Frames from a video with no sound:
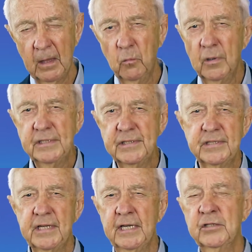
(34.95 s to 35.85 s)
What is he
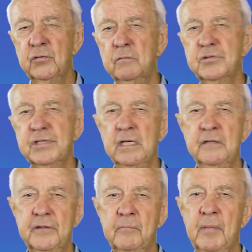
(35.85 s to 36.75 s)
saying to
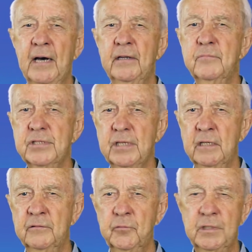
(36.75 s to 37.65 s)
himself about himself?